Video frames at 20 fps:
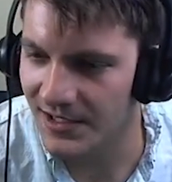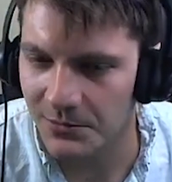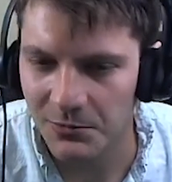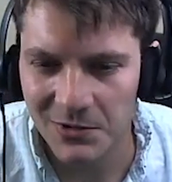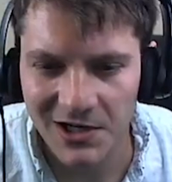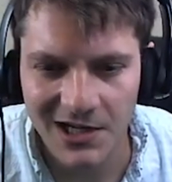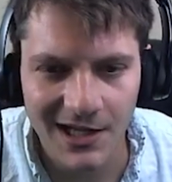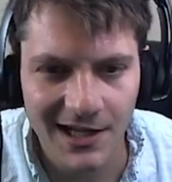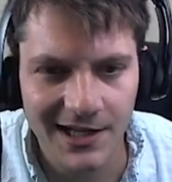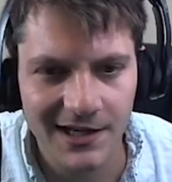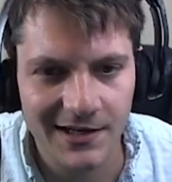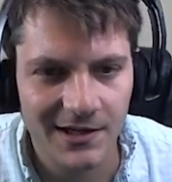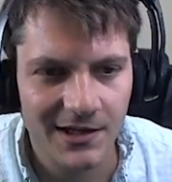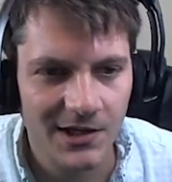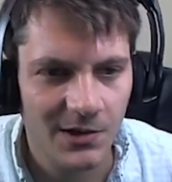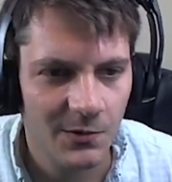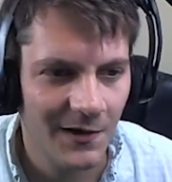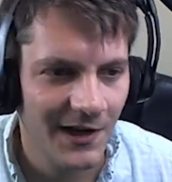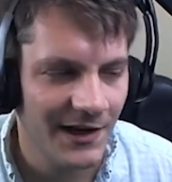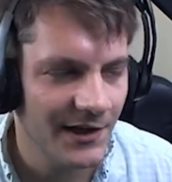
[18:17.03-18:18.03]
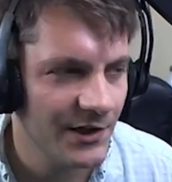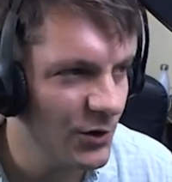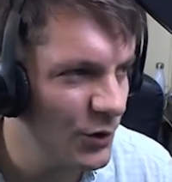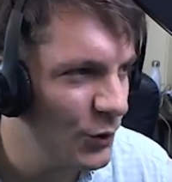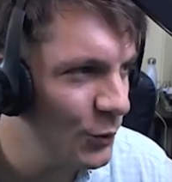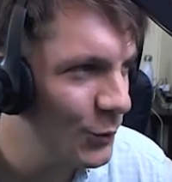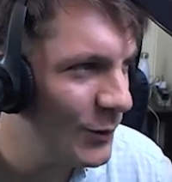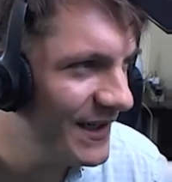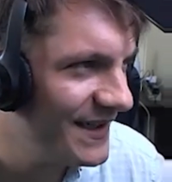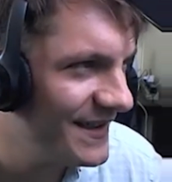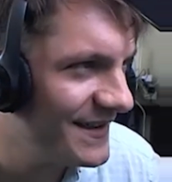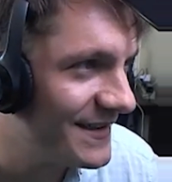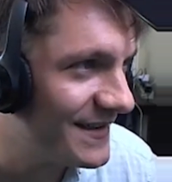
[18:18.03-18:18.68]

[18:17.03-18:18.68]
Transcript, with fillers: and we got got goal one